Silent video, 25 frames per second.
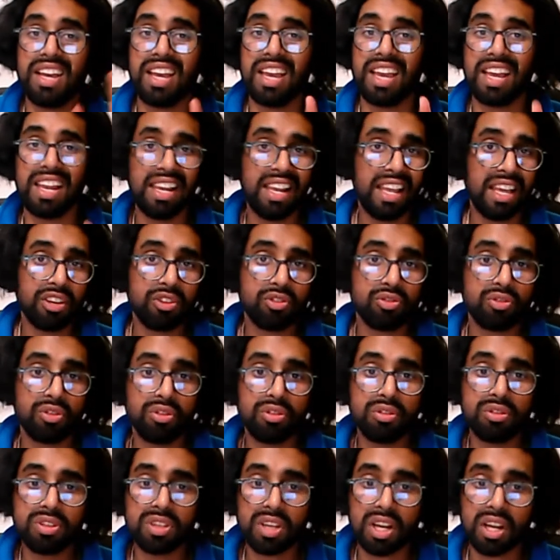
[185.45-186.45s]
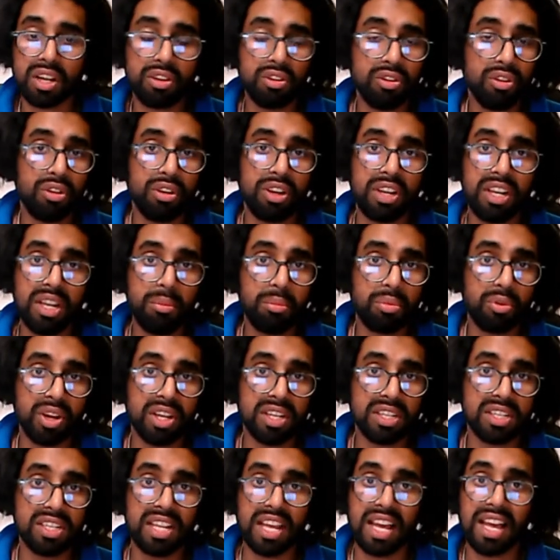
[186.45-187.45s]
Electrons are not
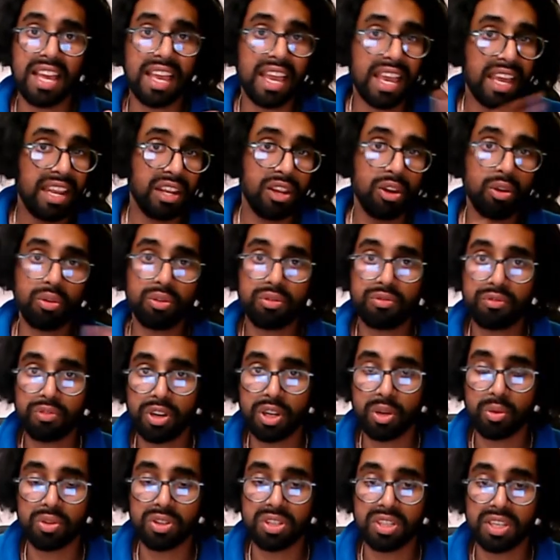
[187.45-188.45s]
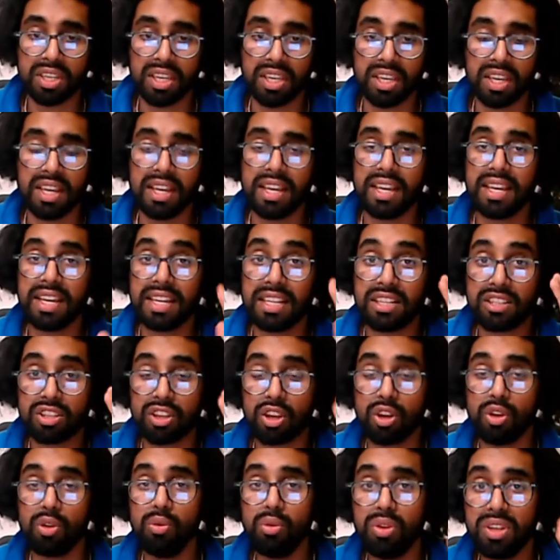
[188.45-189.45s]
liberated at any old frequency. It's
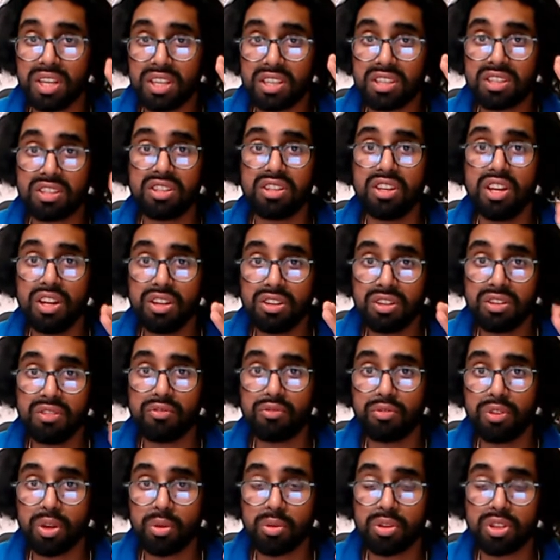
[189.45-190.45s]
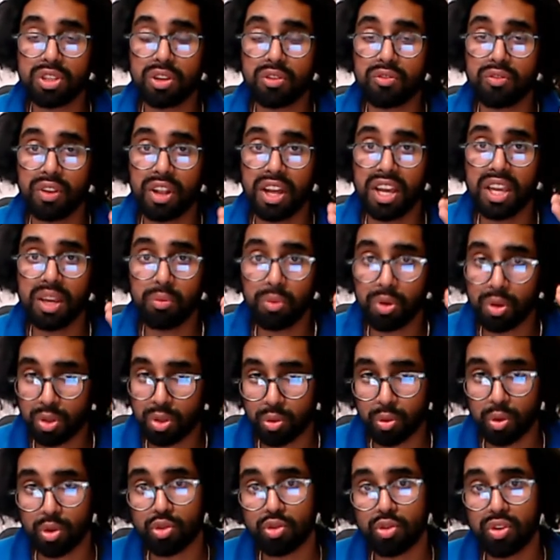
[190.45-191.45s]
only a certain frequency of light
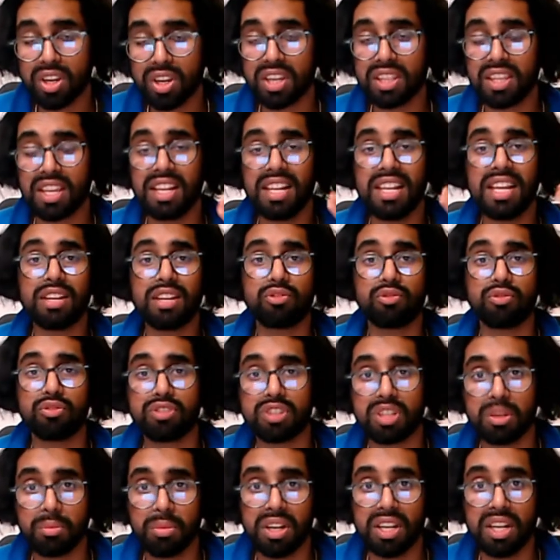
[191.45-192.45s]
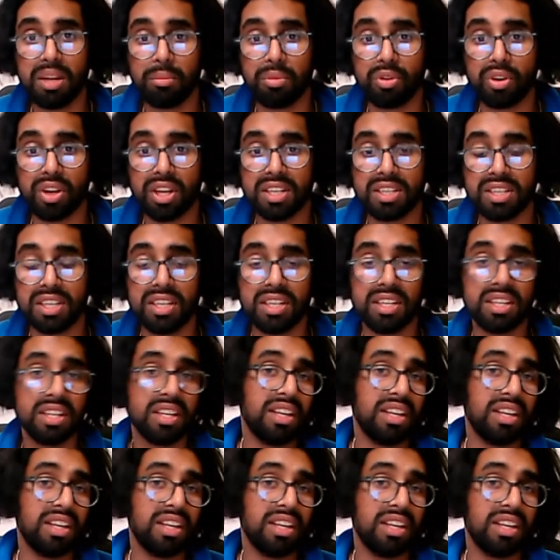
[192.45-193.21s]
which will trigger the electrons to be liberated.